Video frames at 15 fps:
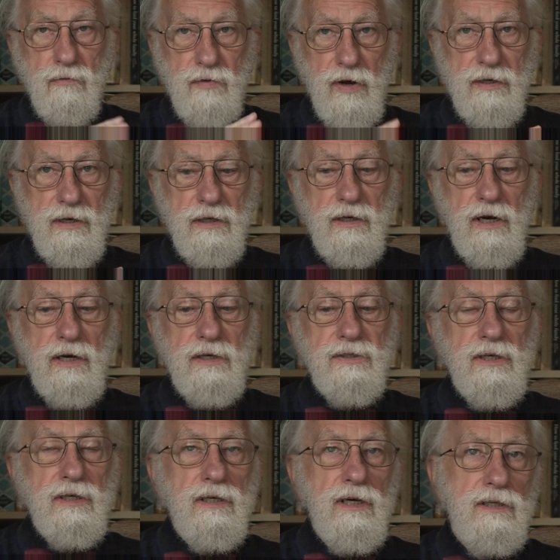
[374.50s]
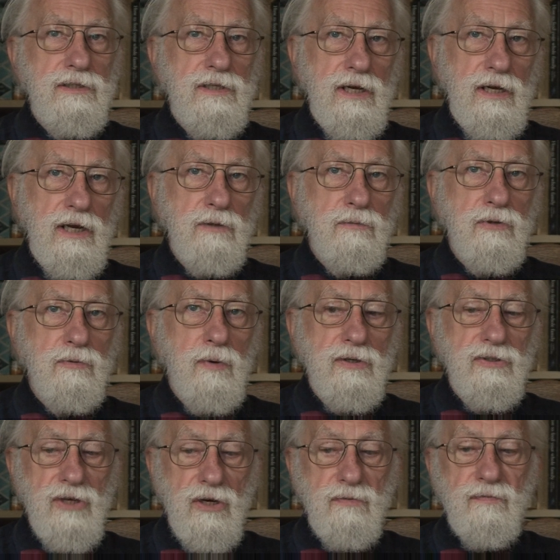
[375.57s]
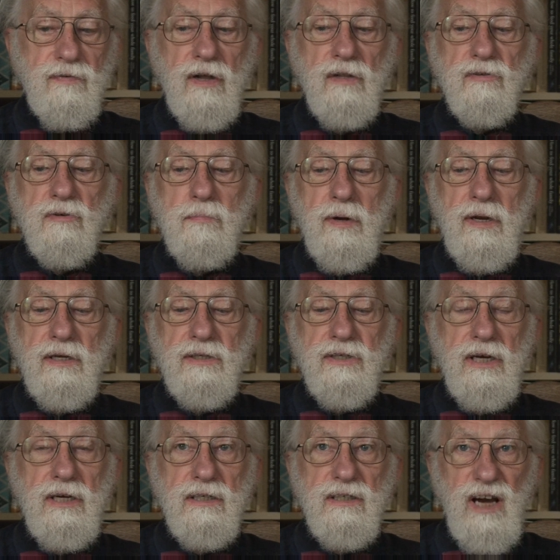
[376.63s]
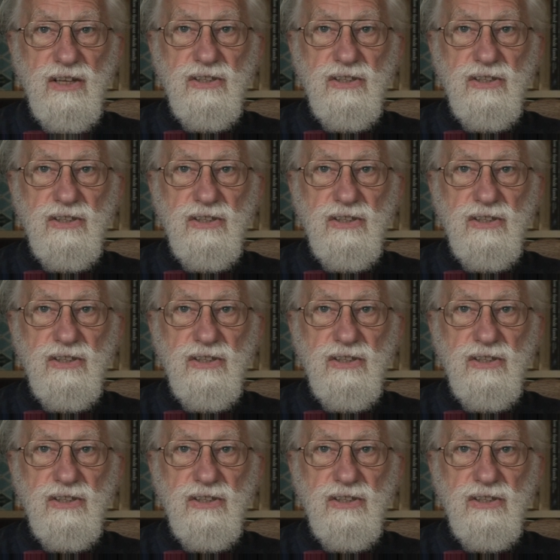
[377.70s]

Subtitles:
Recognizing and dealing with one's own vulnerability,